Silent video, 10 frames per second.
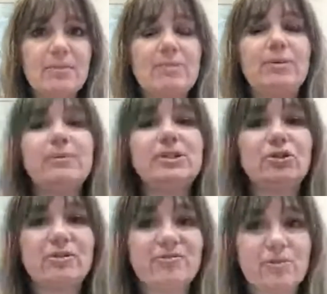Maybe we
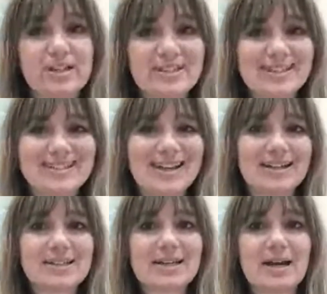do a voice to
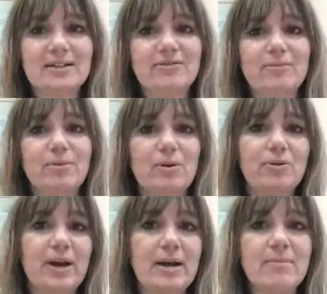text kind of a
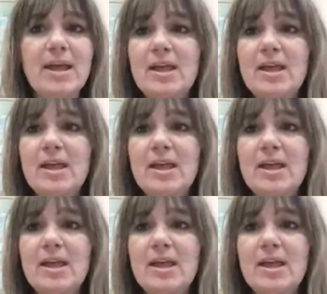program.